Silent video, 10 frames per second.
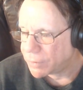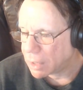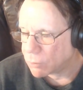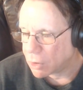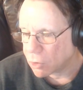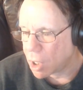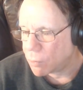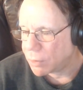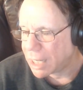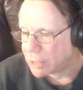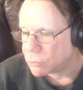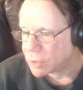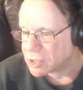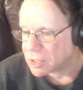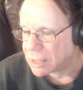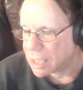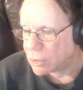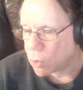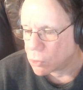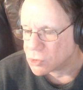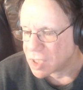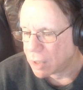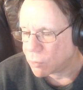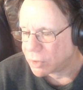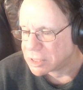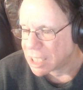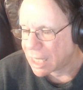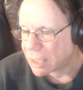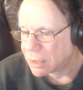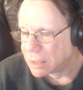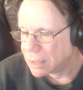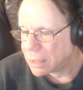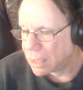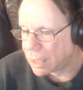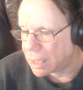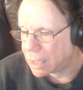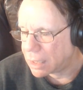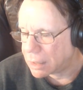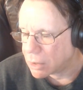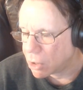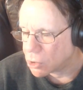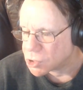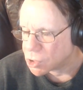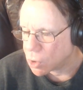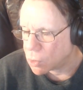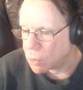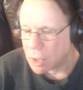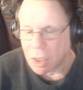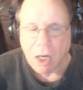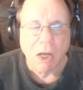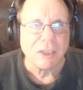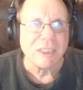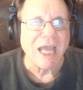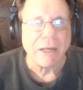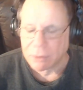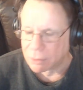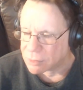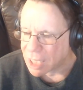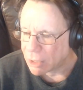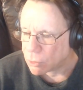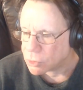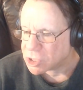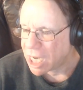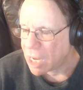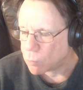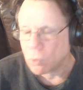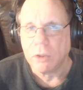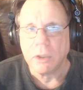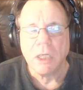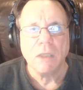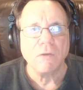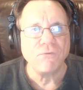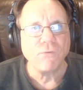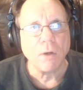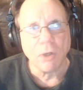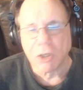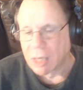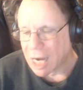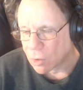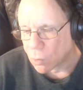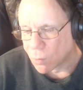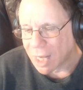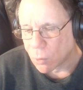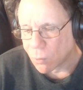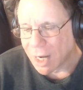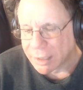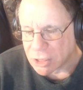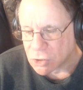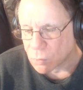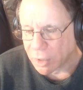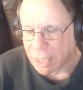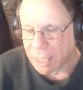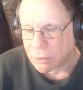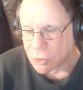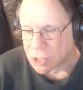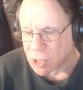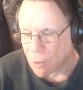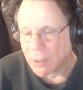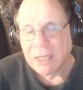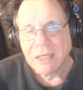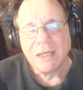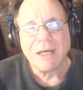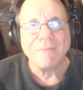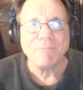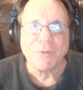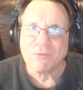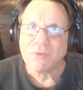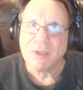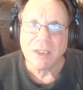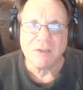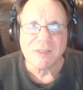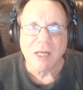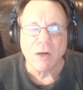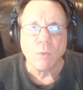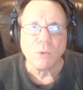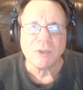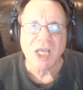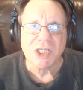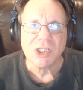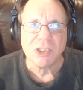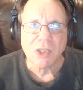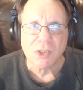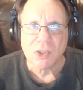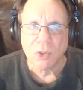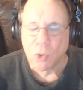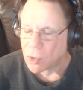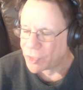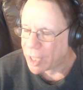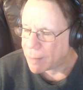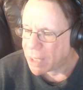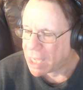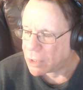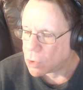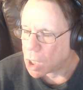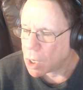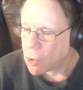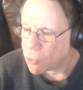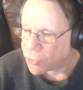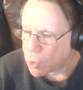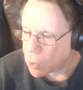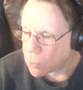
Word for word: along with Hendricks, and then Jose Quintana, and also Tyler Chatwood, the former Colorado Rockies right-hander. So the starter rotation doesn't look that bad, although